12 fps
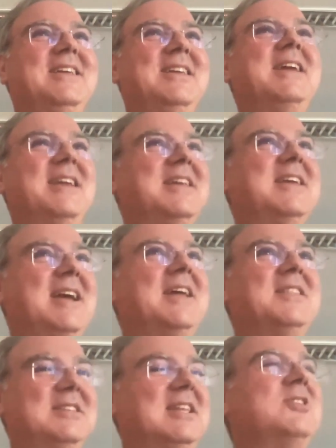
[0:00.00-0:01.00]
Yeah,
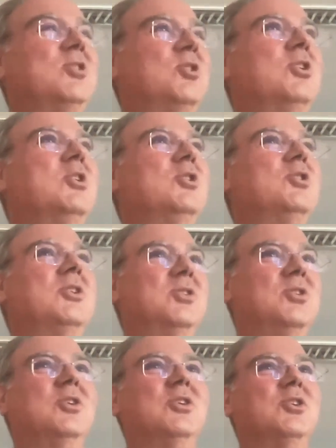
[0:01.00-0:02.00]
I understand.
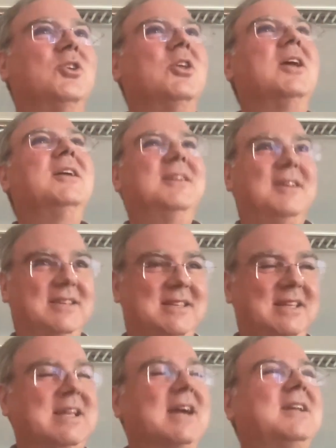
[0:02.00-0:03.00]

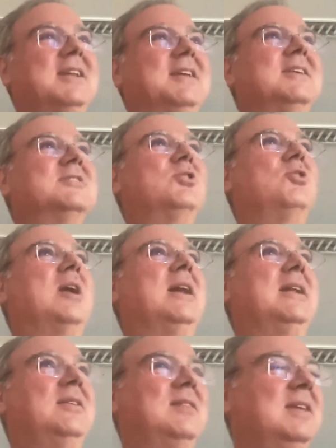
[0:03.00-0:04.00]
Yes, exactly. So,
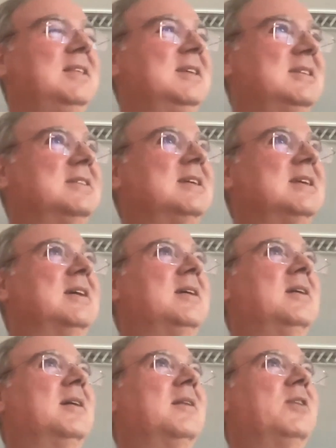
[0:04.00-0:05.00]
and I think this is
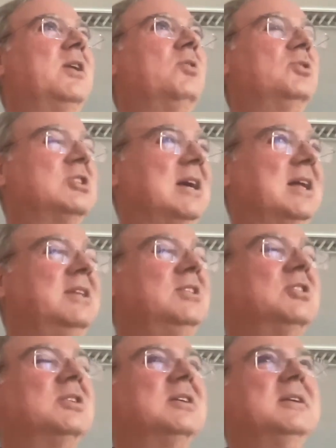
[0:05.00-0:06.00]
a very good
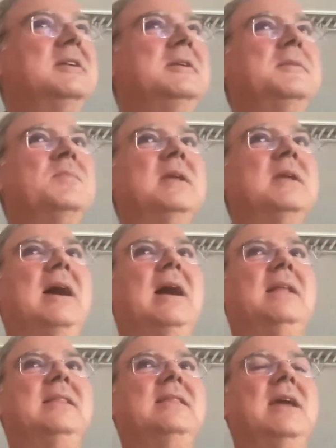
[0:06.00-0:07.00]
challenge.
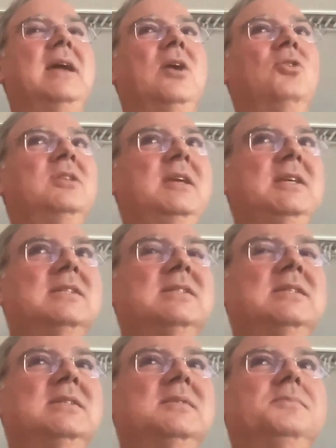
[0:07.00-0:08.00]
And on
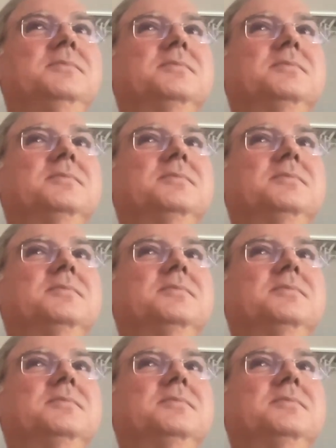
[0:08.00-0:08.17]
this,